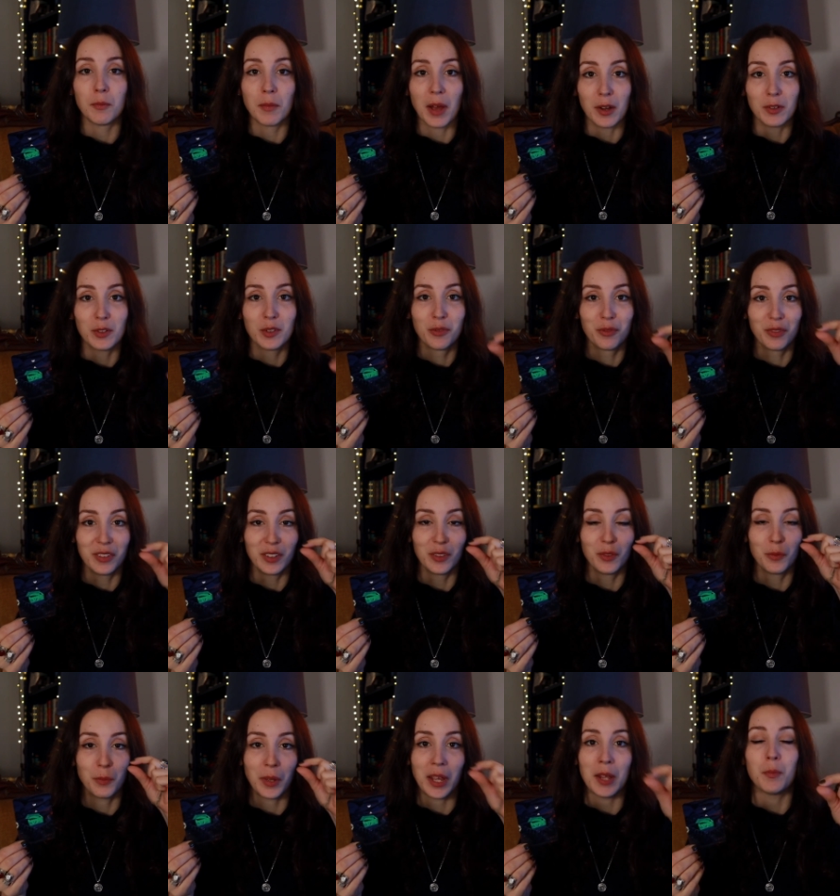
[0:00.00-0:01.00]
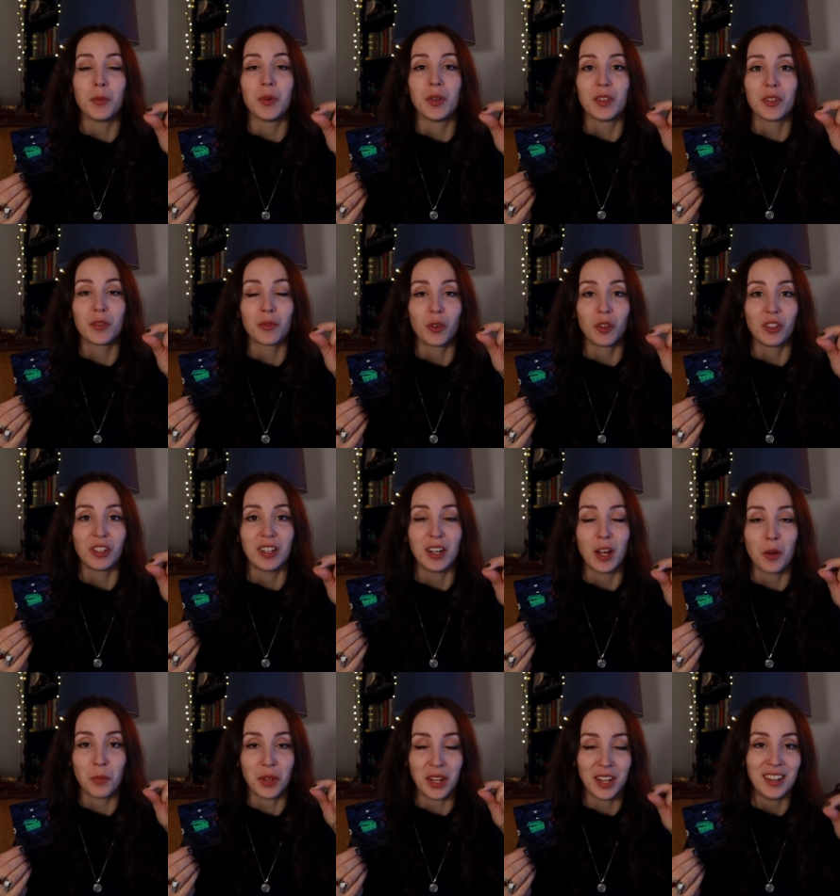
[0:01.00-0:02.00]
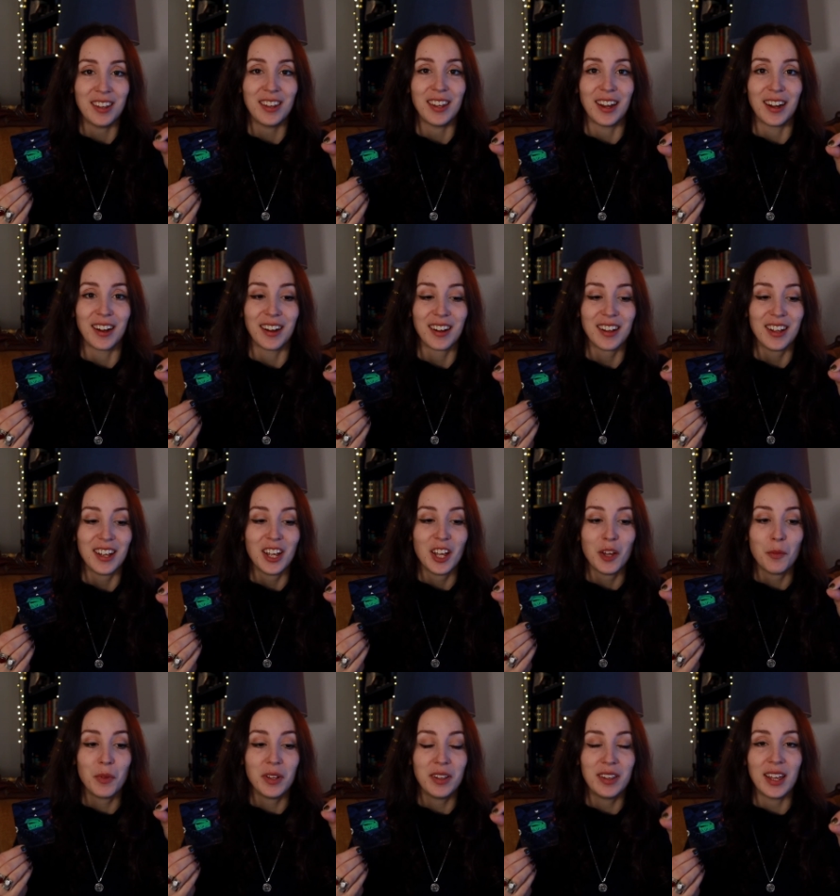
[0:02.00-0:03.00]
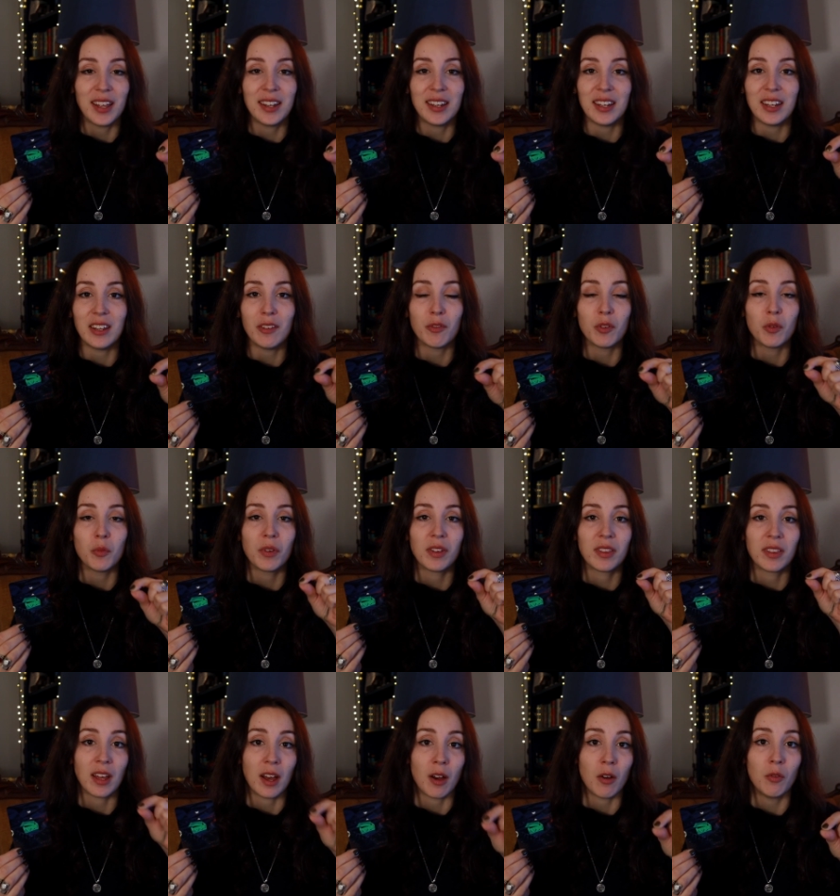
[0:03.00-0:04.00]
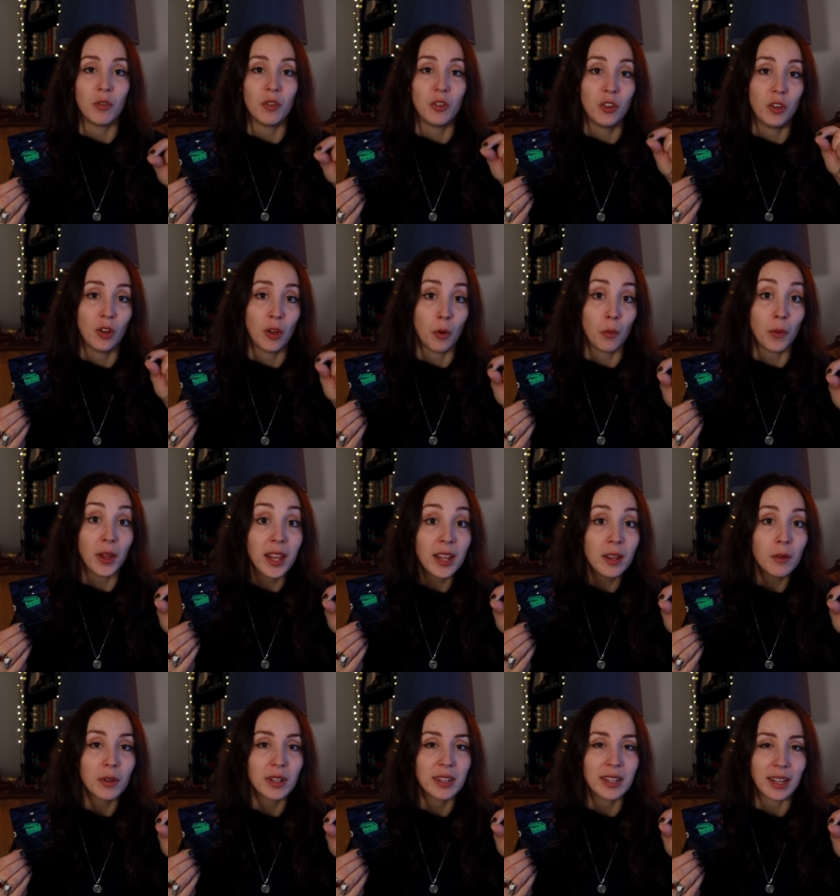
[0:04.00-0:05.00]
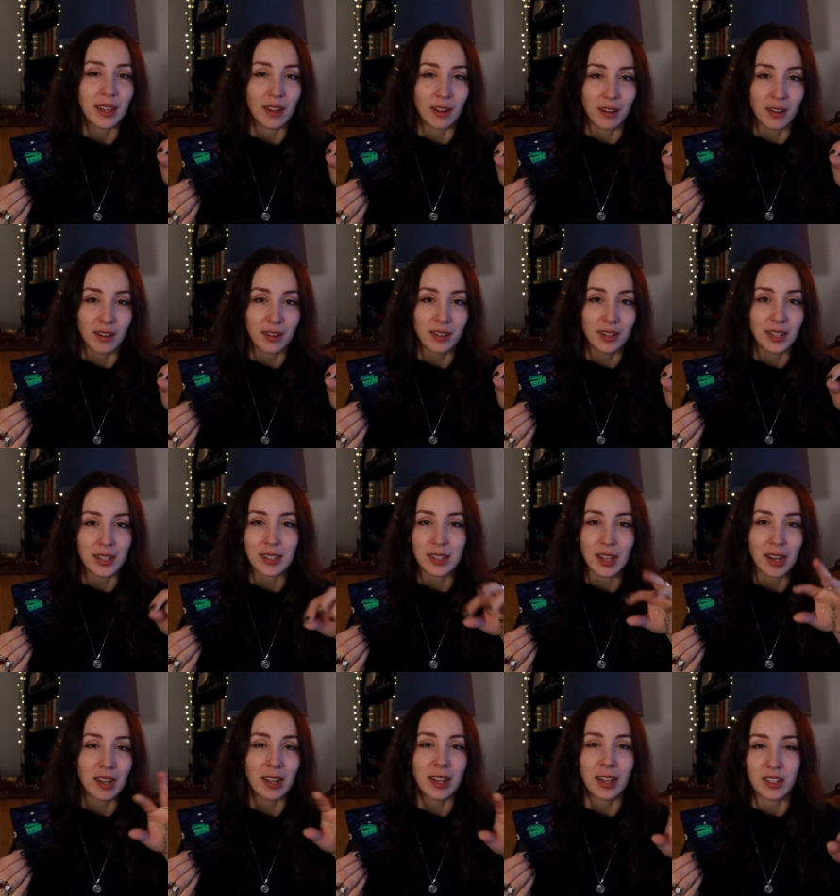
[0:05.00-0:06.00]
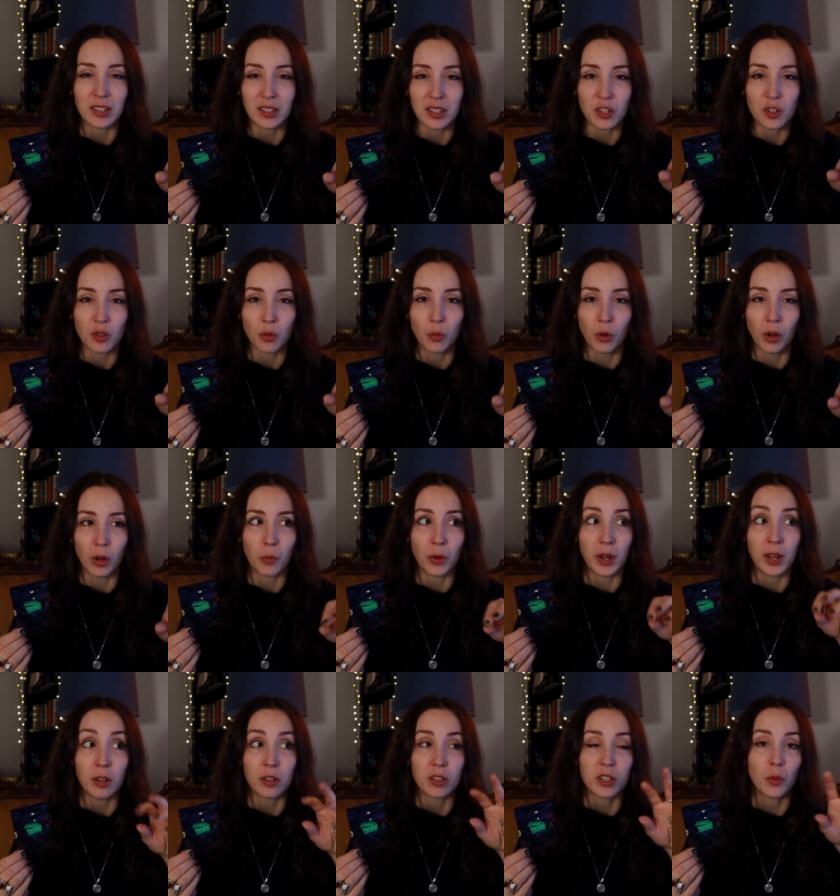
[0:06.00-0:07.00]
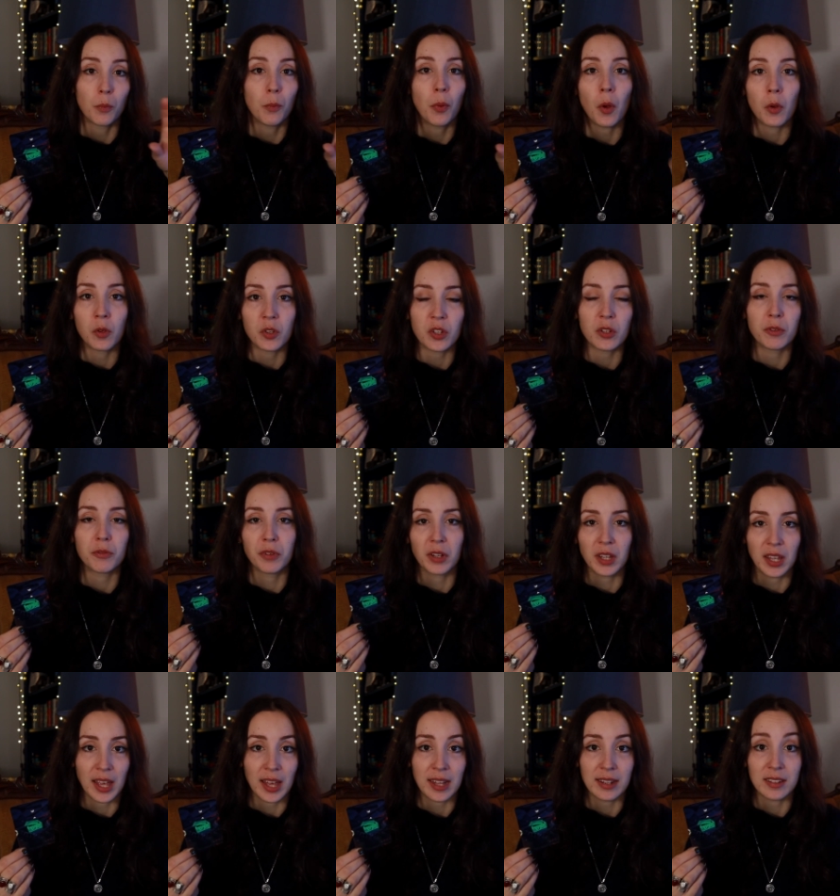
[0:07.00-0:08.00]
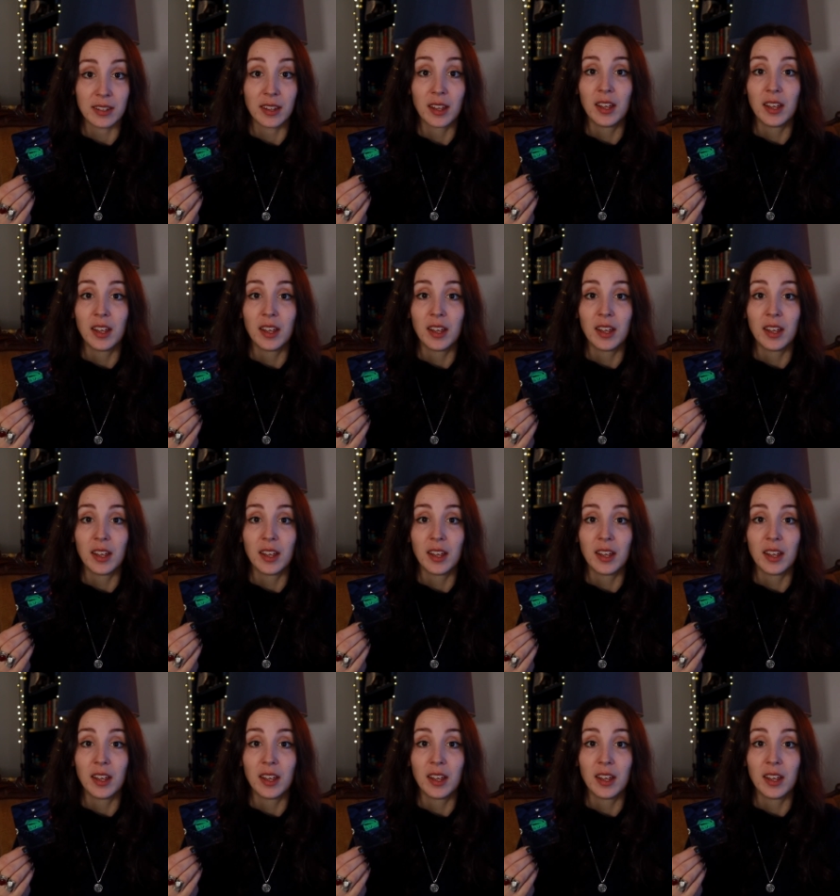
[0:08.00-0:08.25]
amount of little papers folded up in there. But then even without knowing what they are, it's kind of like sigil work where you're supposed to forget